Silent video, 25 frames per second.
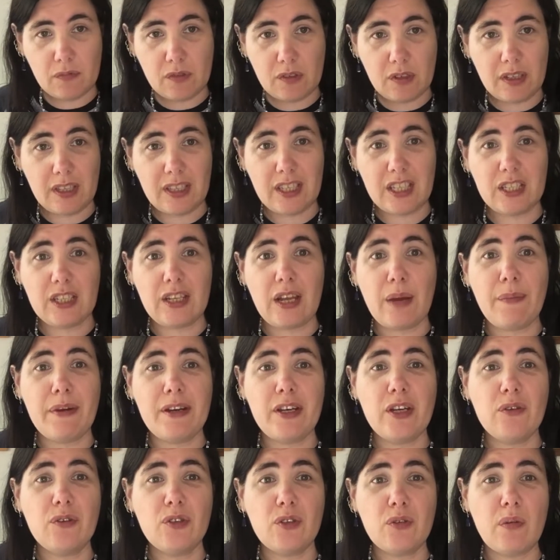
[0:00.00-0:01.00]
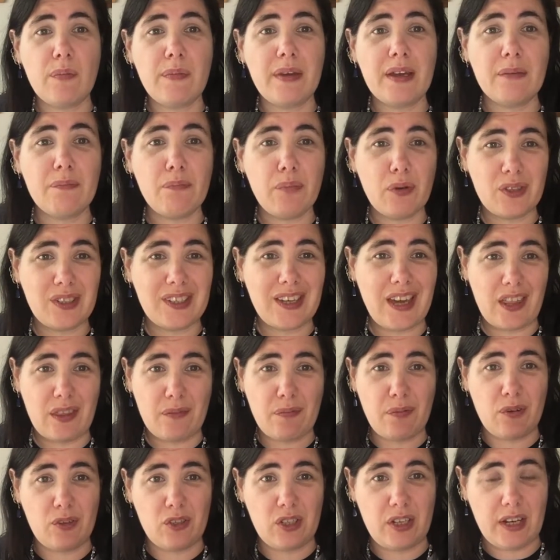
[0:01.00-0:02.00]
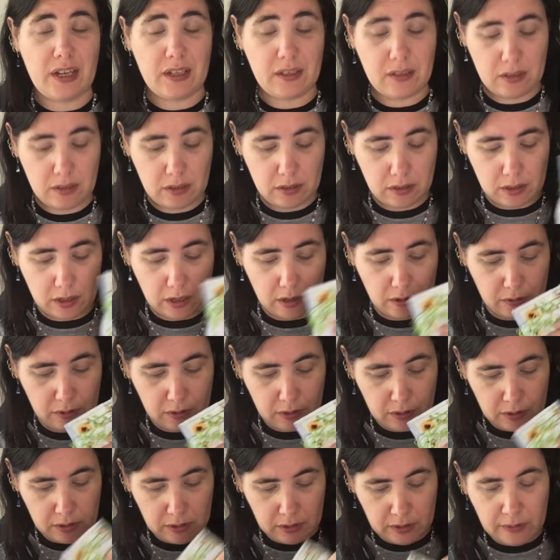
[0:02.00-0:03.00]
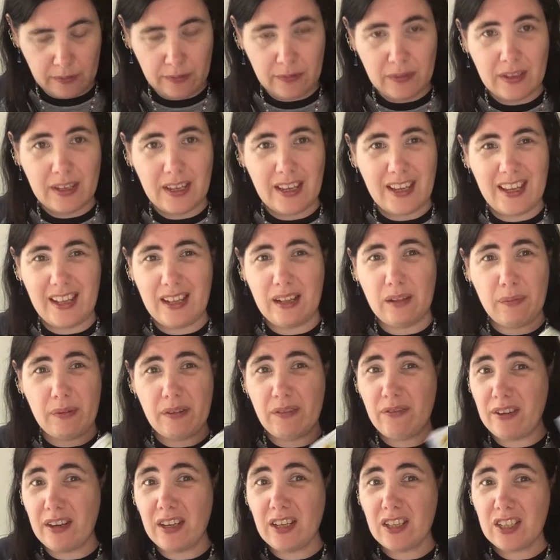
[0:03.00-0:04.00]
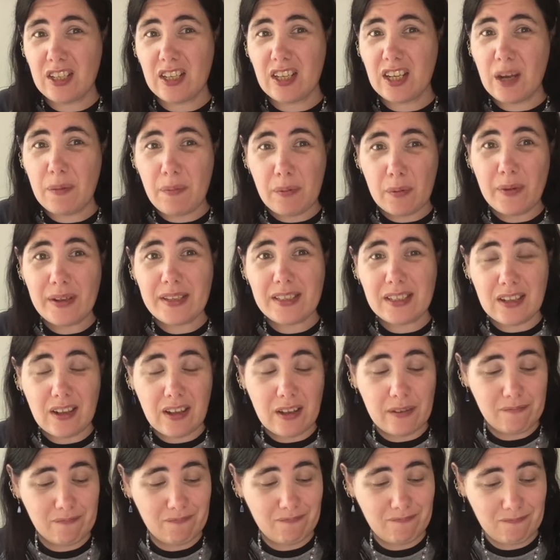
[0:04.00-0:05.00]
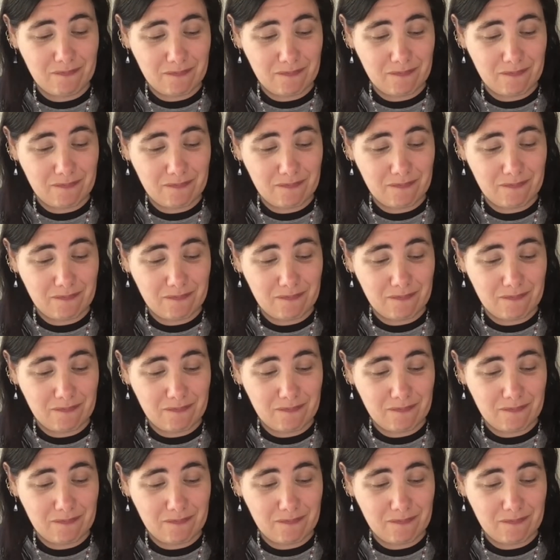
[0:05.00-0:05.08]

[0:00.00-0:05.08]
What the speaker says: This is now my new swimming put together project, so it'll be finished in a couple of weeks' time.